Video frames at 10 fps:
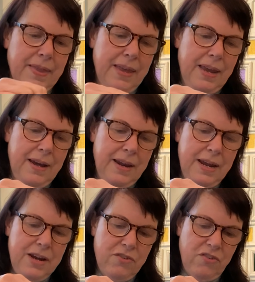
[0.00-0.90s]
Then
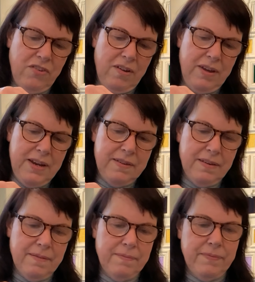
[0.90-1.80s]
each side,
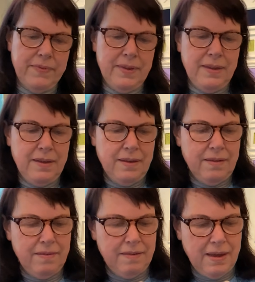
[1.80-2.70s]

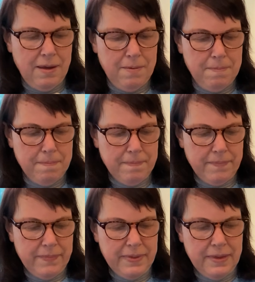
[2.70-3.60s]
so
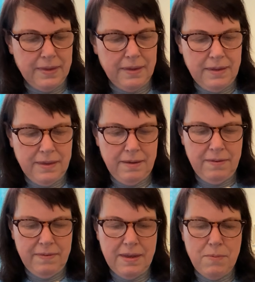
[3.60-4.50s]
you
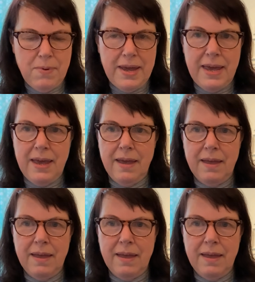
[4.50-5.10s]
see where